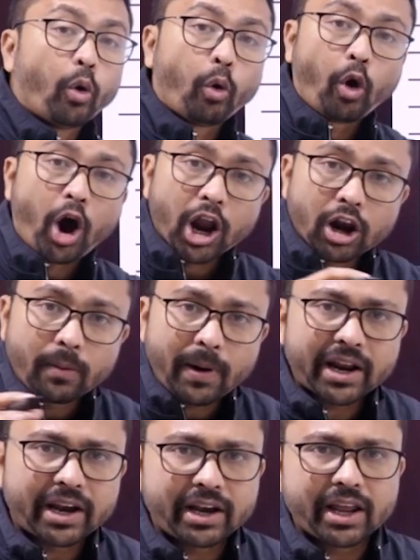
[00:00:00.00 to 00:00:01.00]
All
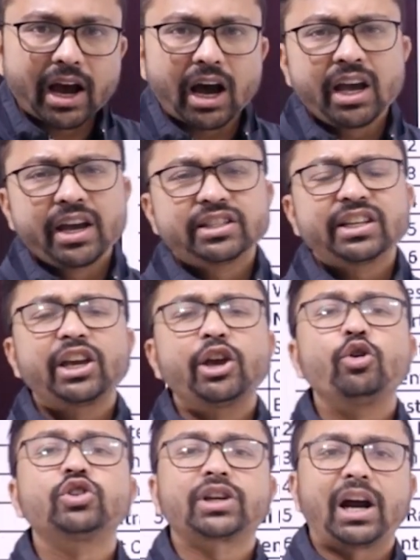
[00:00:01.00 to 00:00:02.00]
over India is a
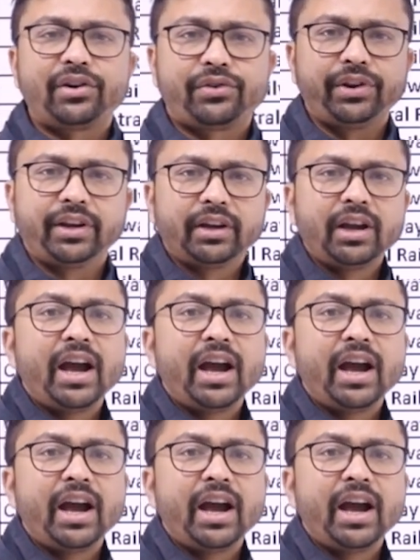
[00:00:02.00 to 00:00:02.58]
huge country.